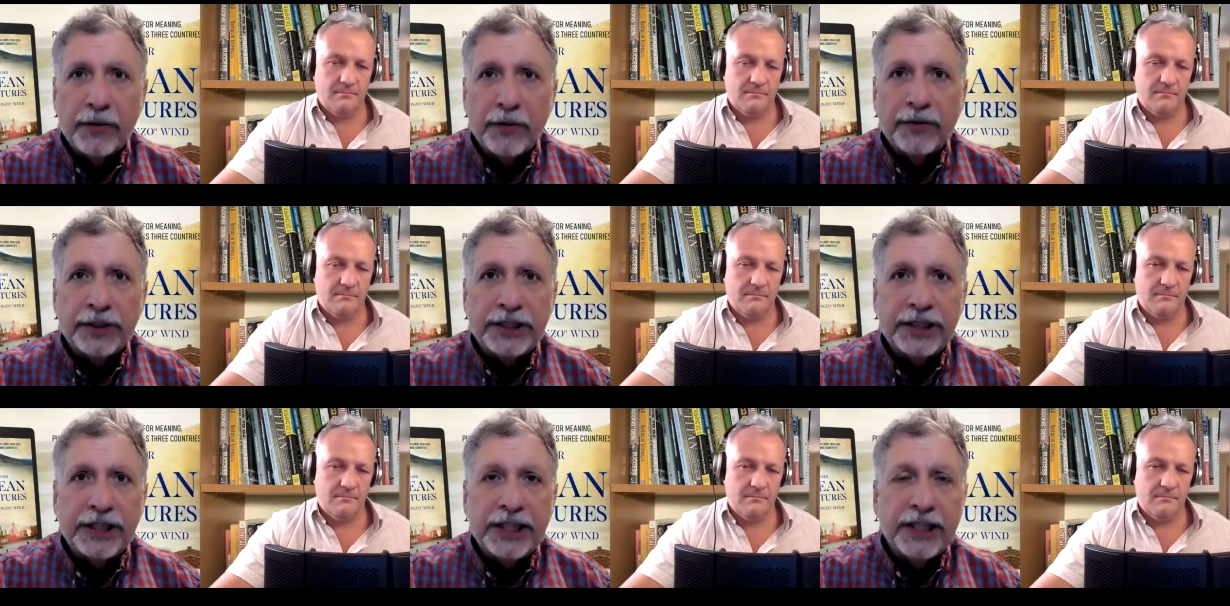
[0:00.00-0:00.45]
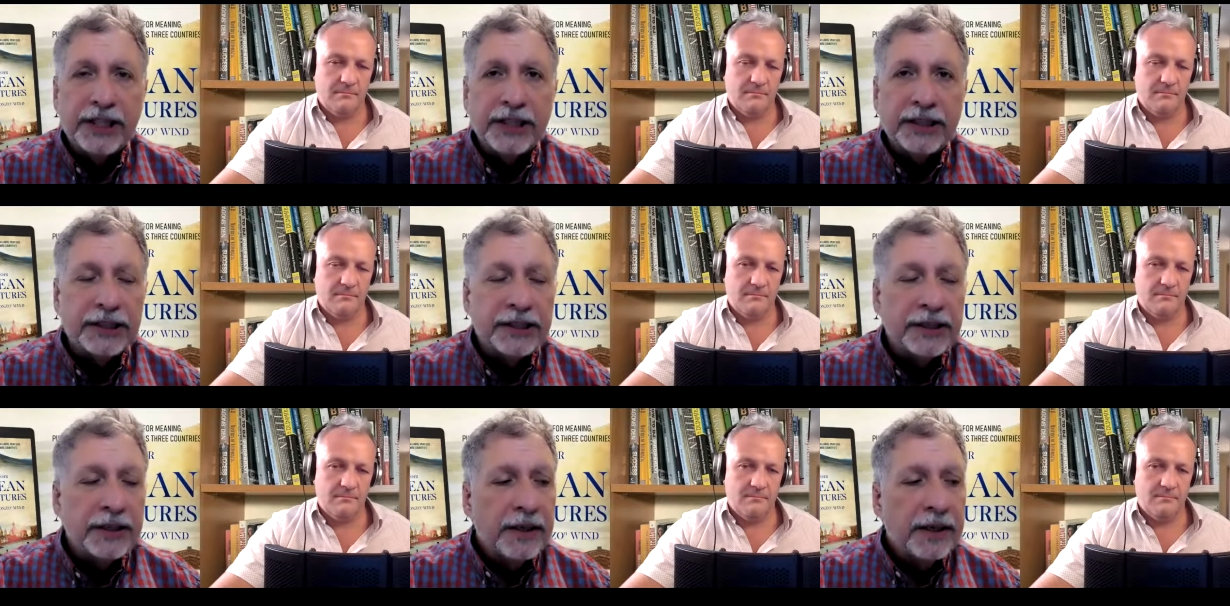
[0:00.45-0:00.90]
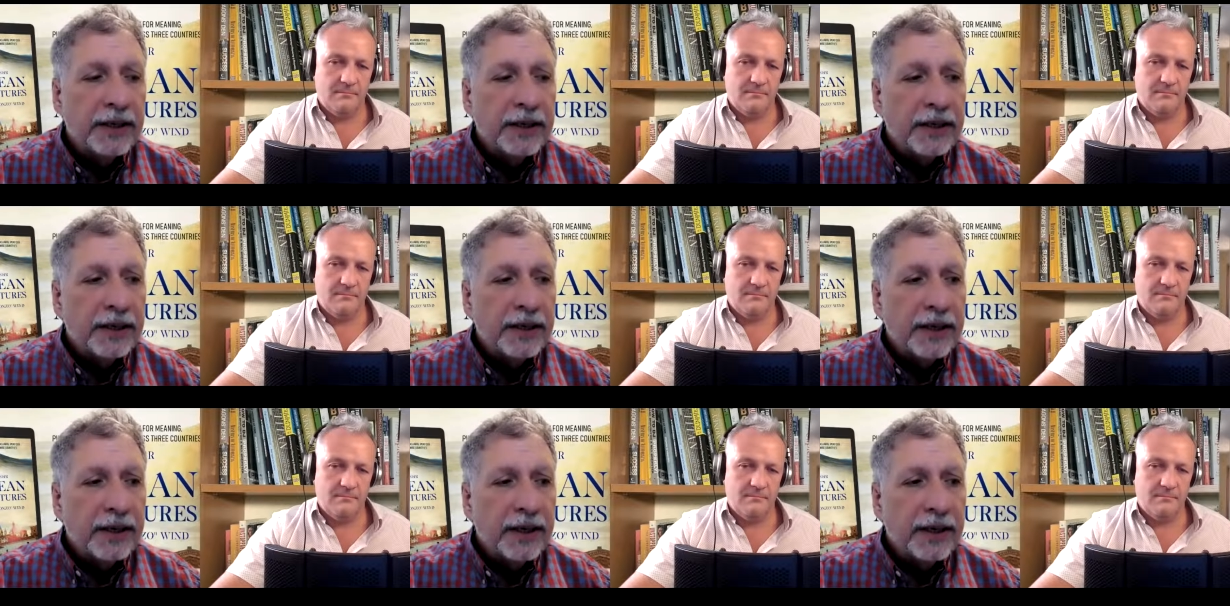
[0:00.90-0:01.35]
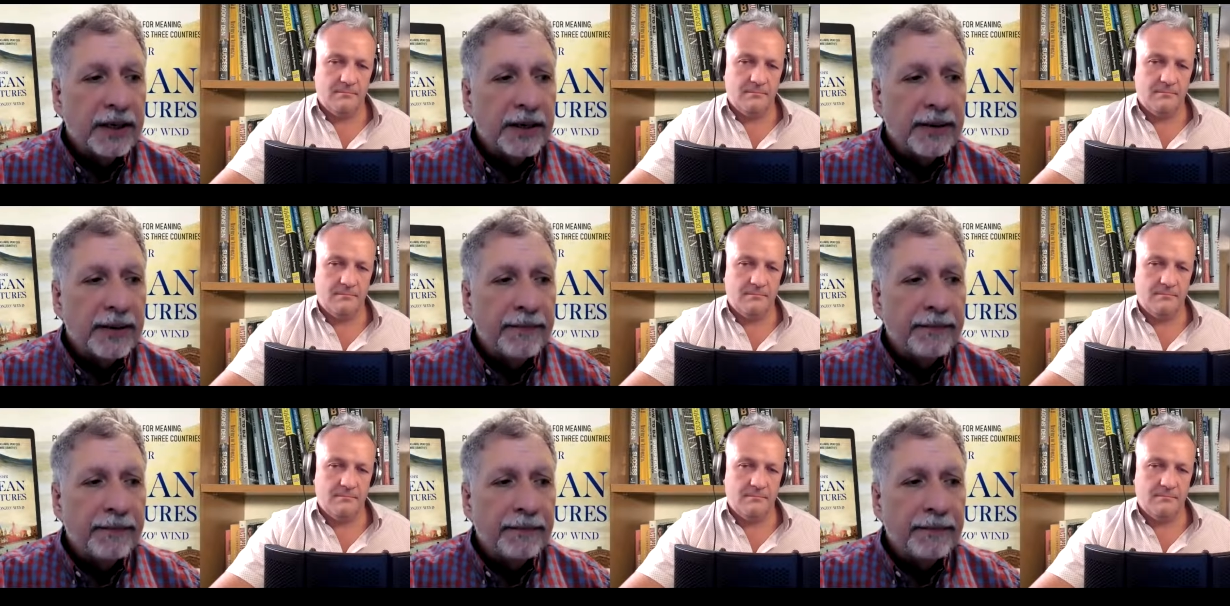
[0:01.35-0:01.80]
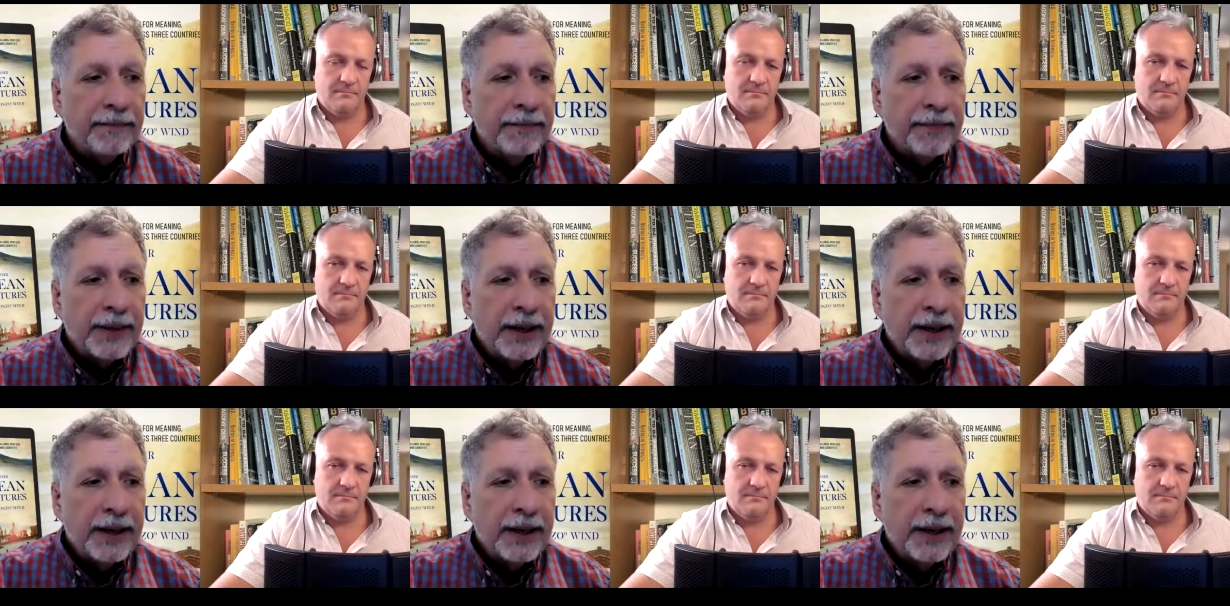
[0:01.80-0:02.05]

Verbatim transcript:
Speaker 1: overseas. Um,